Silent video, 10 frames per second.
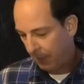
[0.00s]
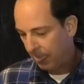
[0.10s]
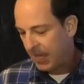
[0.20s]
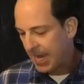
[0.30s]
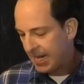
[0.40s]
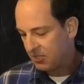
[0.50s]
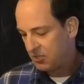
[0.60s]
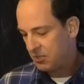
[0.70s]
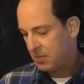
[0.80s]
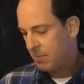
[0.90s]
The
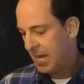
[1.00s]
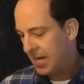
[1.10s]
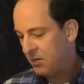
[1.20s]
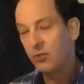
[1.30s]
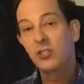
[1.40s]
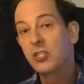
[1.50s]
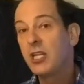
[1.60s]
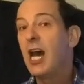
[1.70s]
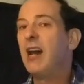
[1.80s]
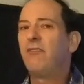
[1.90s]
extra demand on
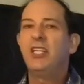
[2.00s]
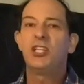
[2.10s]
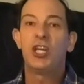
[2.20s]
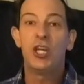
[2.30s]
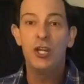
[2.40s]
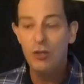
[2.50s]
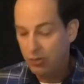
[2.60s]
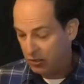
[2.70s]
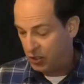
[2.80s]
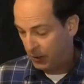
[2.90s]
staff is
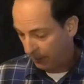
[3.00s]
huge.